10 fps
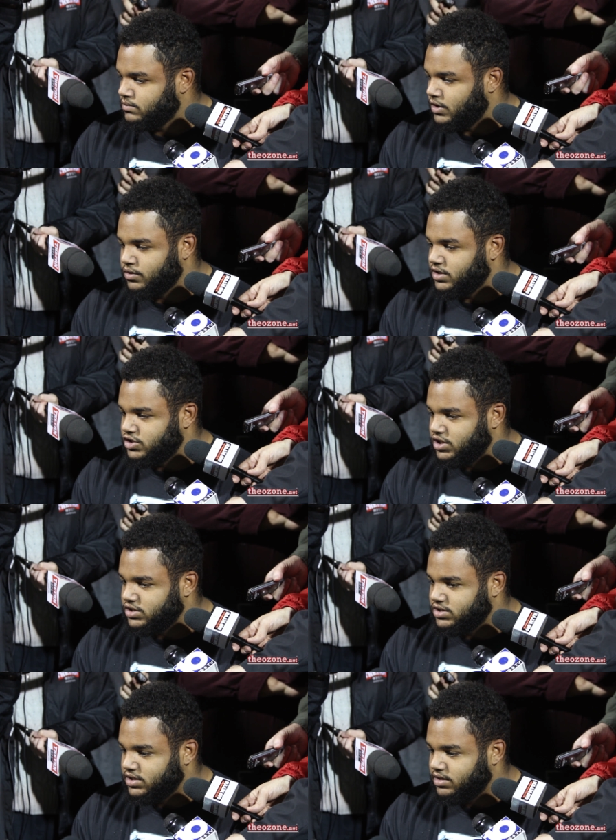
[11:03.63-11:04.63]
I don't think it
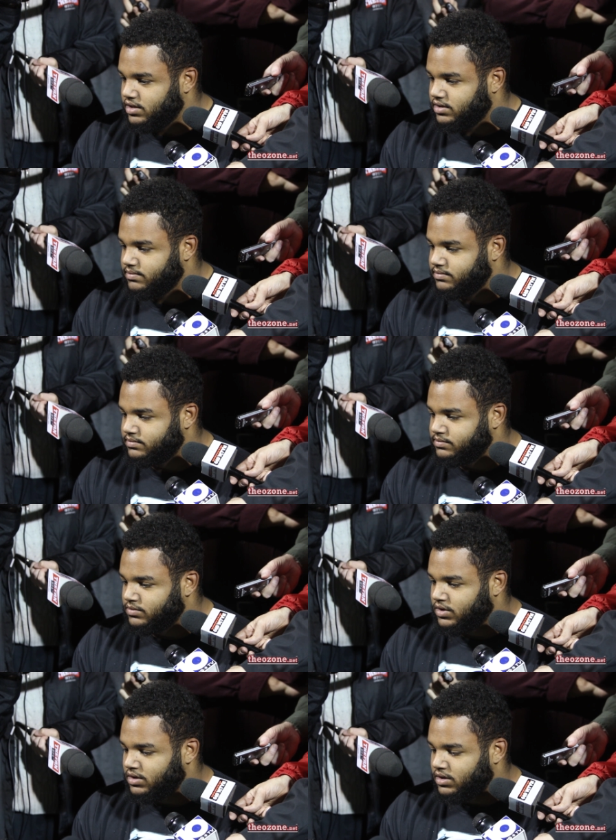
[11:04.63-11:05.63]
changes anything.
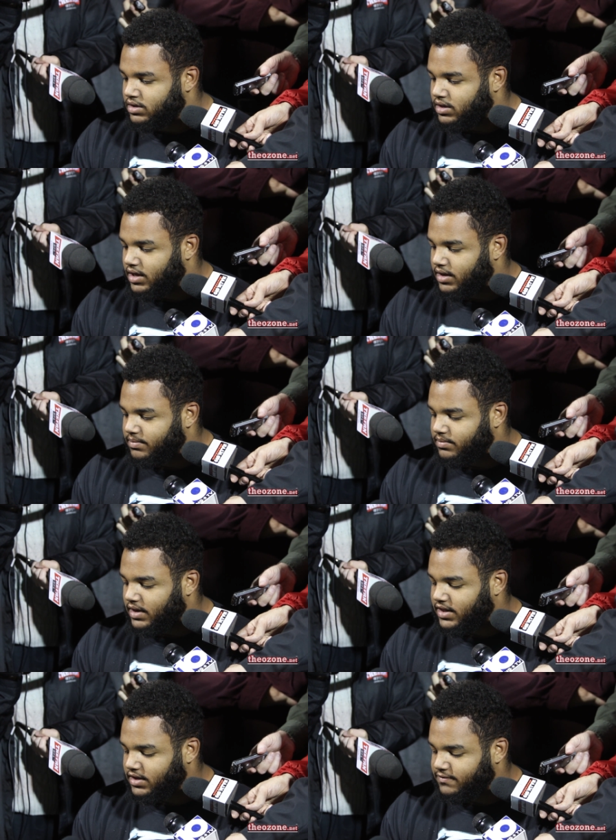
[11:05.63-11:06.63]

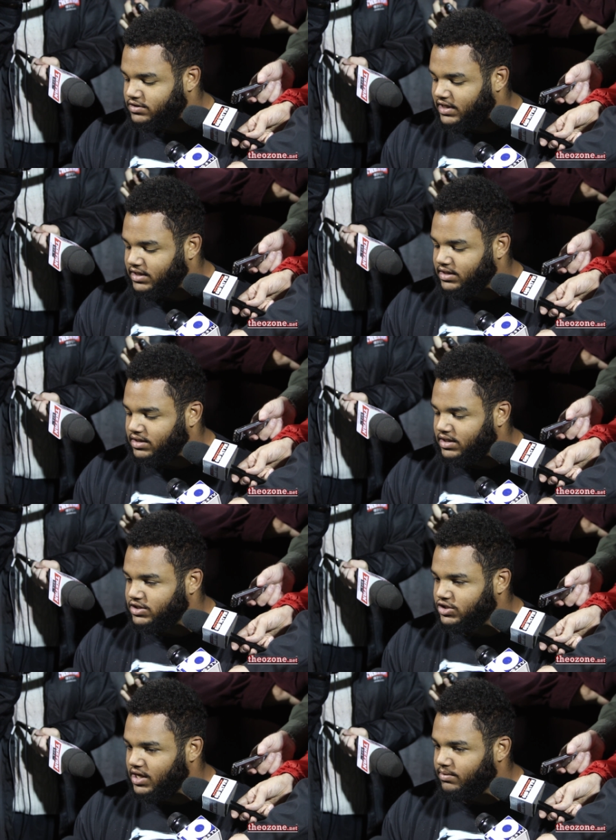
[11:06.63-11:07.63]
I think if you're taking
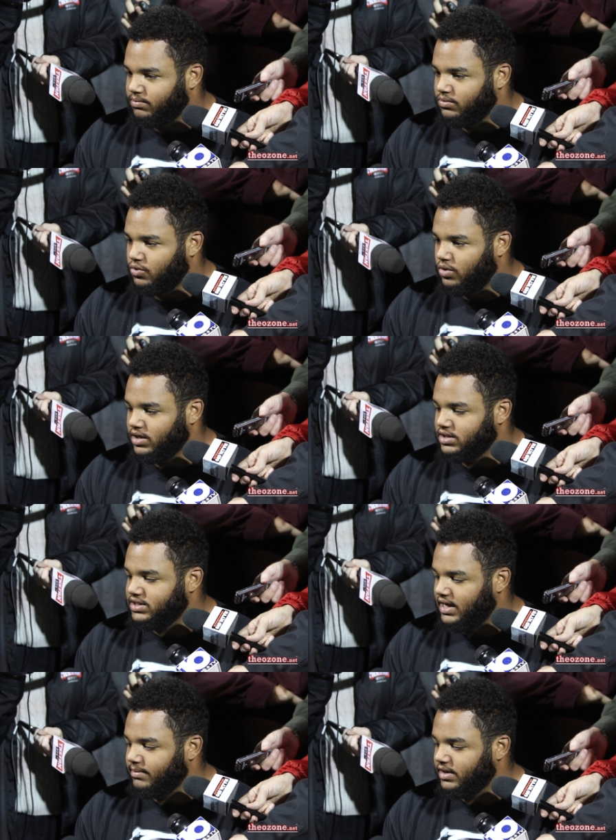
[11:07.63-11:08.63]
each game one at a
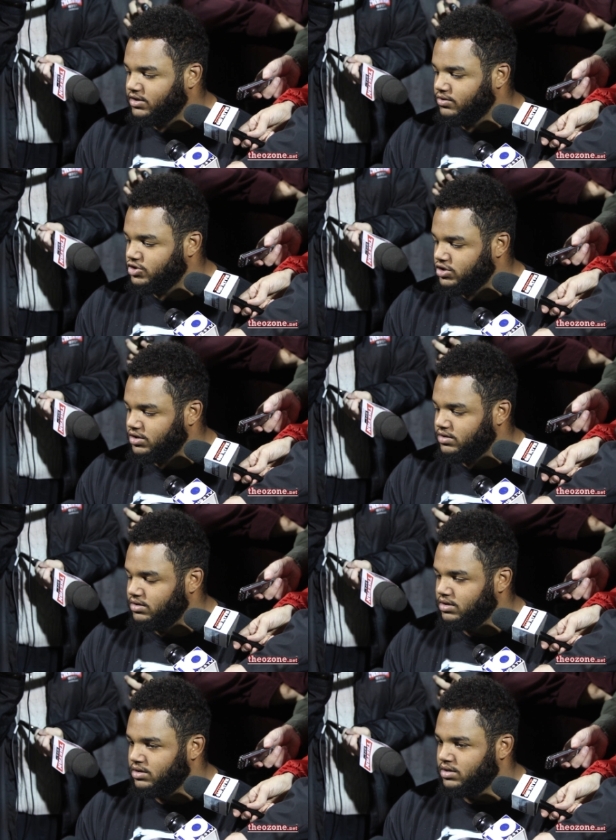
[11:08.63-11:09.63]
time like you should,
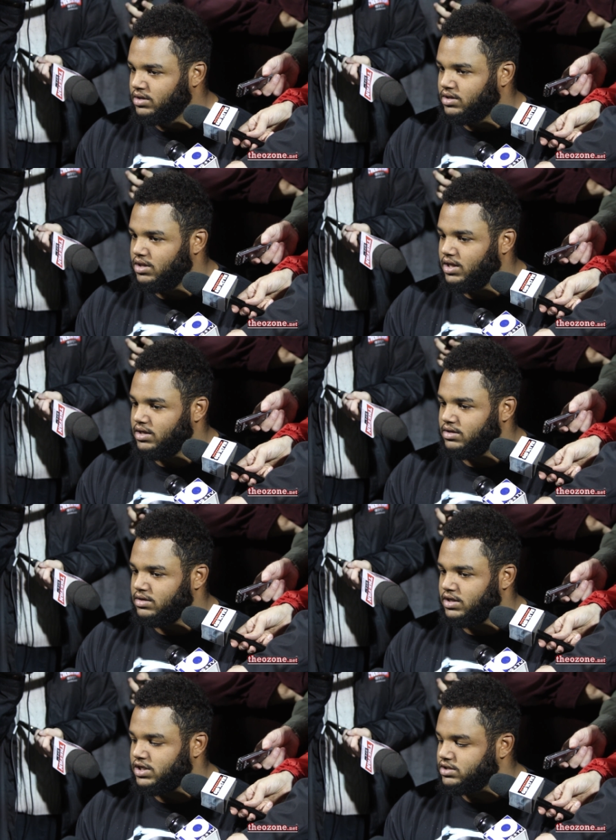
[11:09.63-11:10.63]

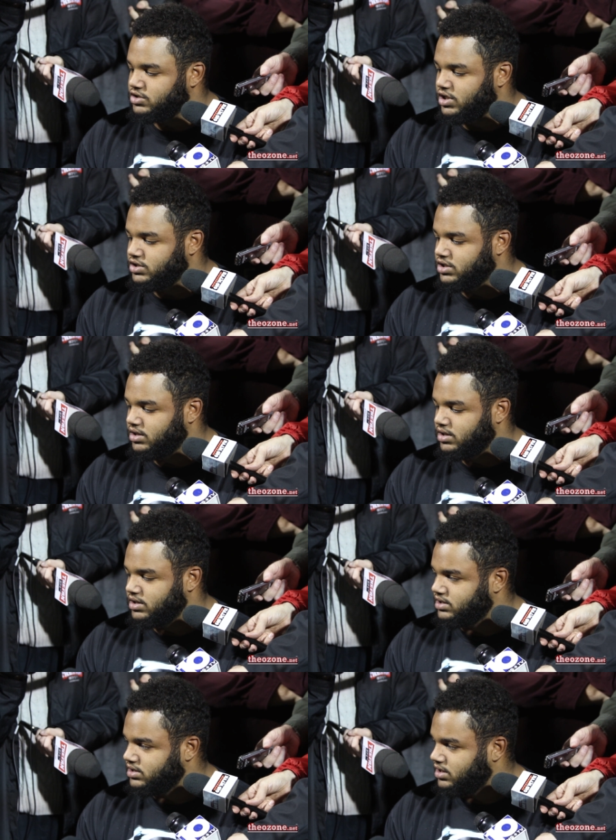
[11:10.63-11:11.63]
then it doesn't change anything.
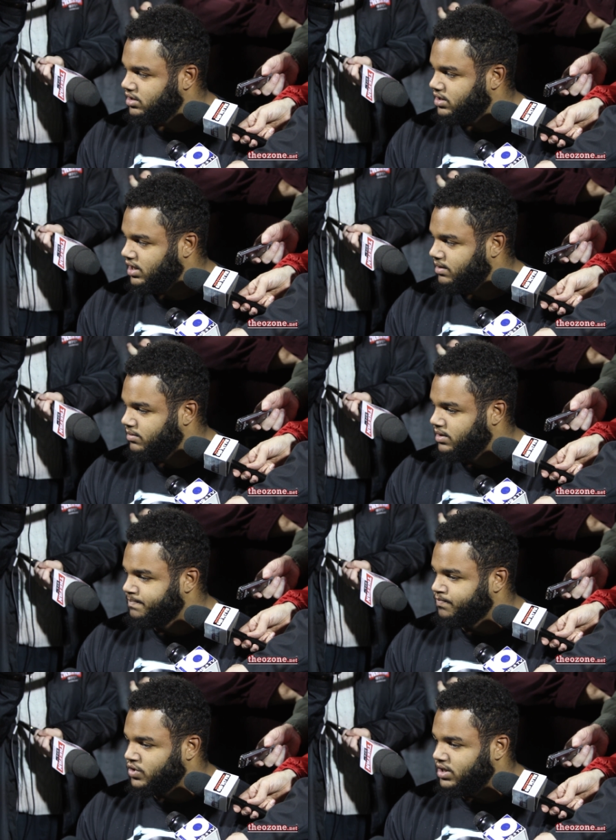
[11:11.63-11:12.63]
This is another game,
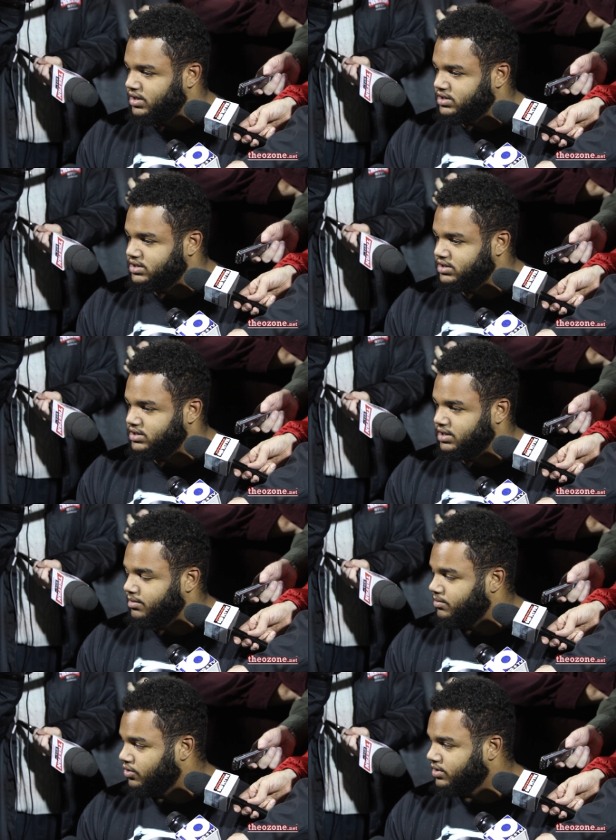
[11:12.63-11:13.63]
and this is the Team
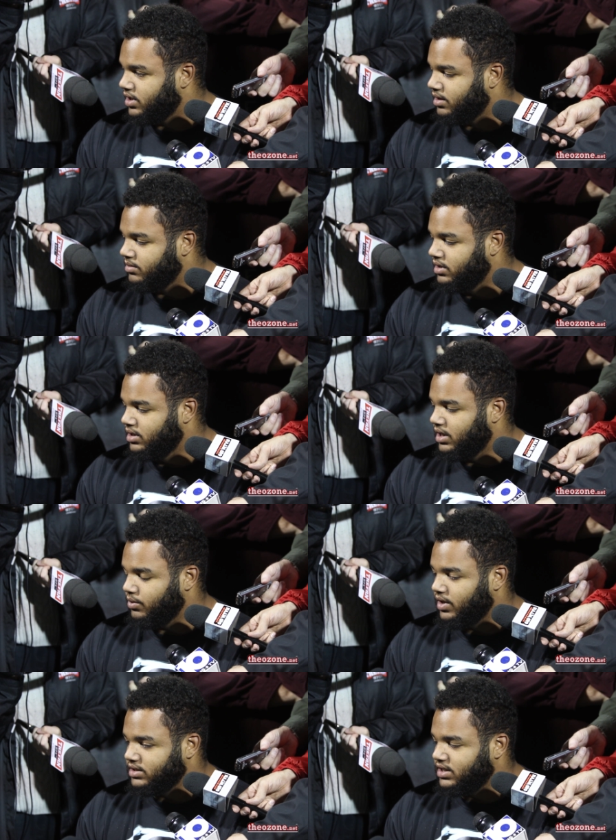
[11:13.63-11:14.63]
Up North game, and
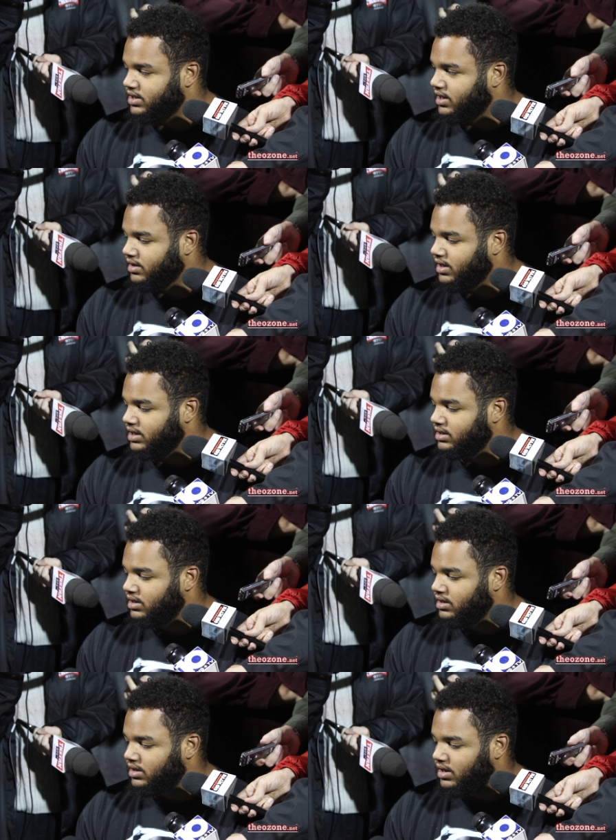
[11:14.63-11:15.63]
we got to take care of
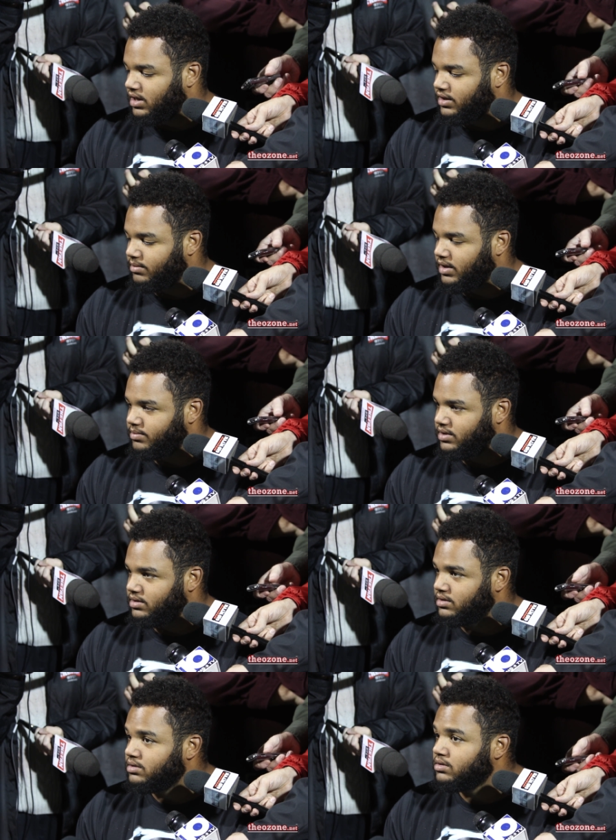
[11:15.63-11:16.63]
that. There might
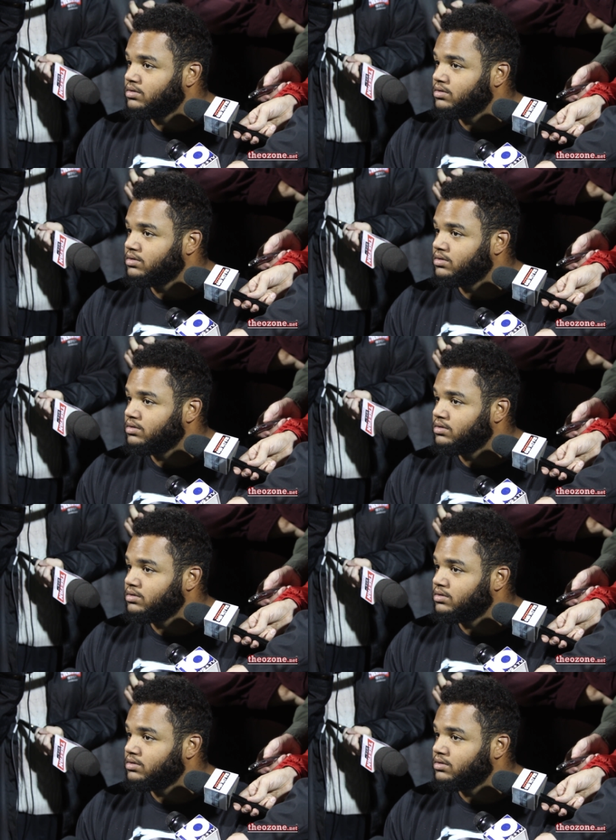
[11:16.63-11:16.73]
be